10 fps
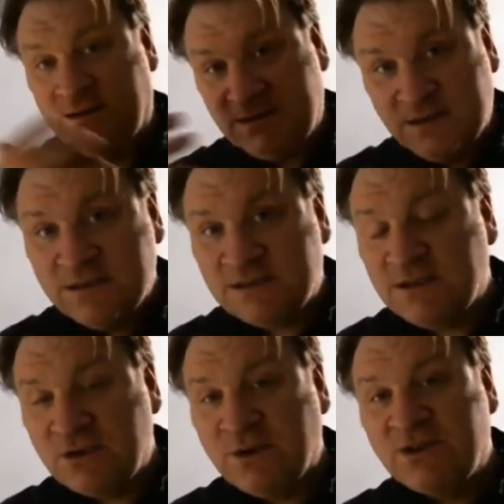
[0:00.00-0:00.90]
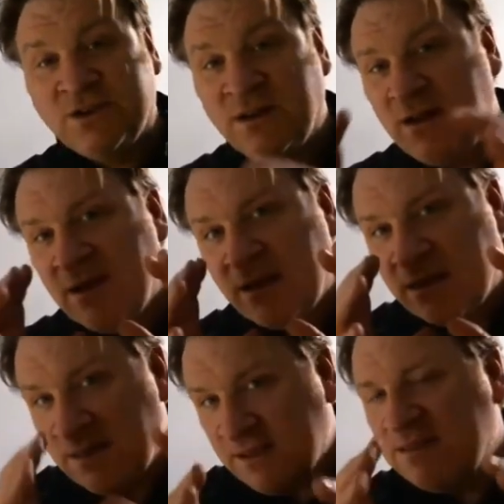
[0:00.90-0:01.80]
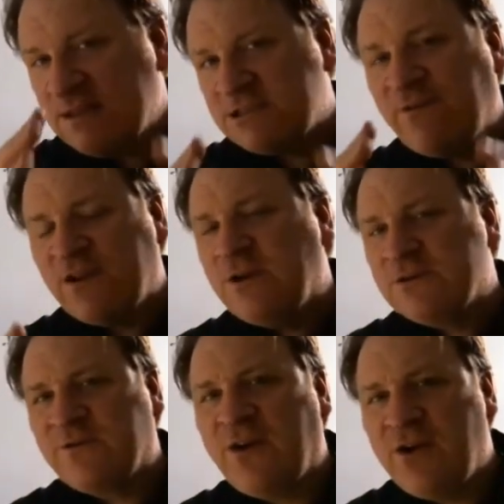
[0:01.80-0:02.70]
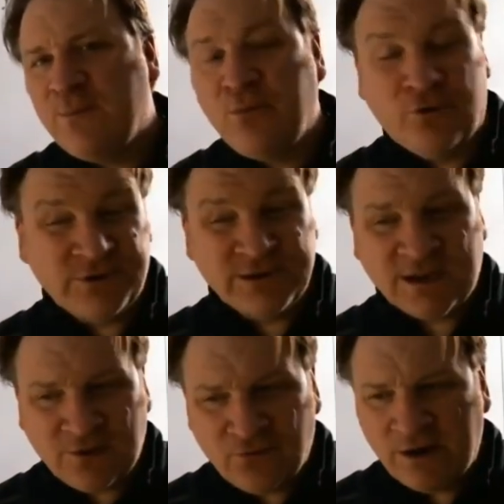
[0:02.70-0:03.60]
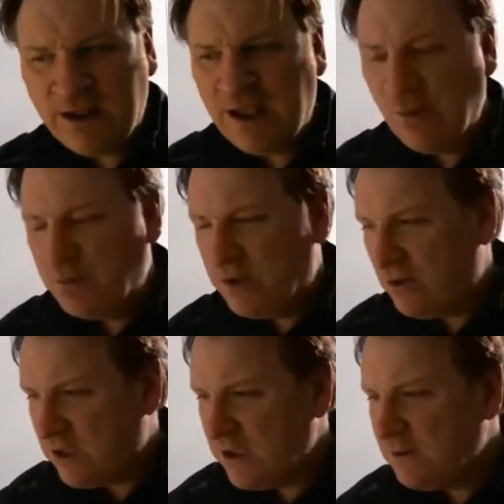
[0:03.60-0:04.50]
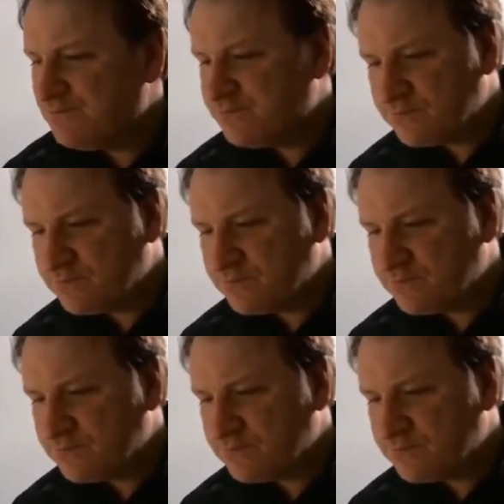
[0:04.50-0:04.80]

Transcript: is in this situation, then this video is very important. It'll really help you. Okay.